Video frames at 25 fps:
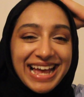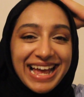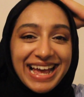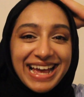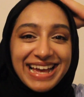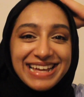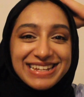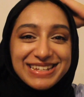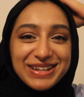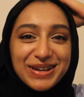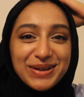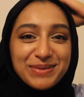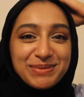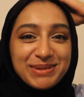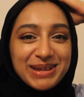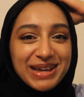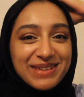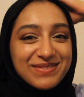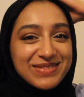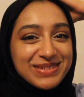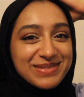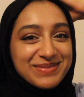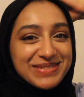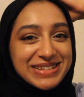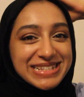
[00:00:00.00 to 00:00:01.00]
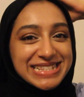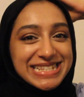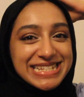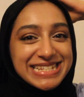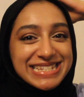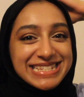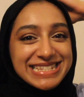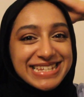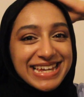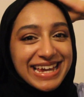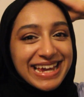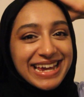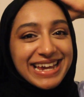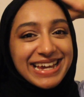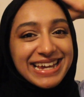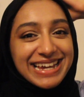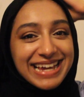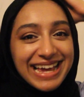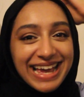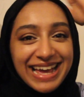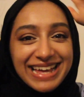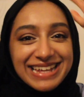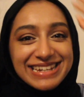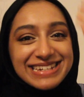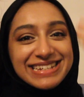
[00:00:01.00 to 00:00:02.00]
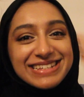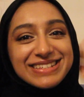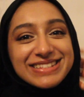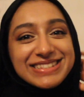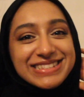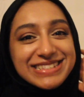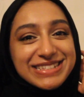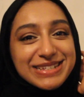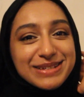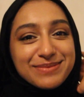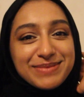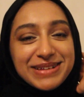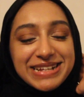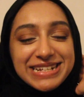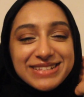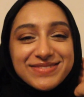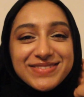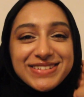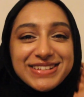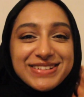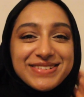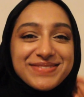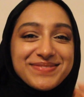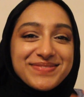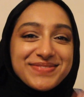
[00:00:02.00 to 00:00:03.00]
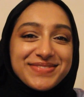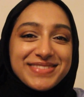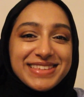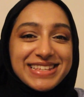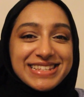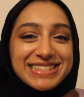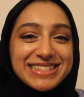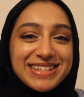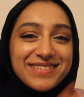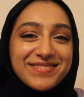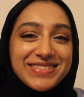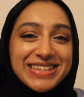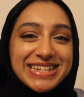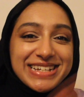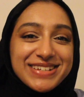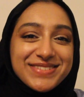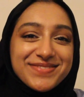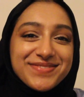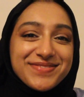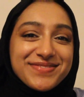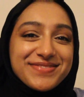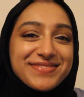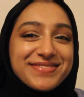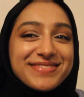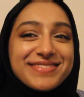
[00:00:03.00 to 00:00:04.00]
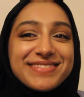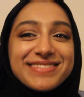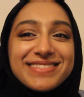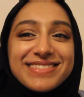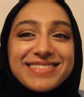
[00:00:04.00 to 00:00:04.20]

and I hope you have an amazing day, and I'll see you in my next video. Assalamu alaikum.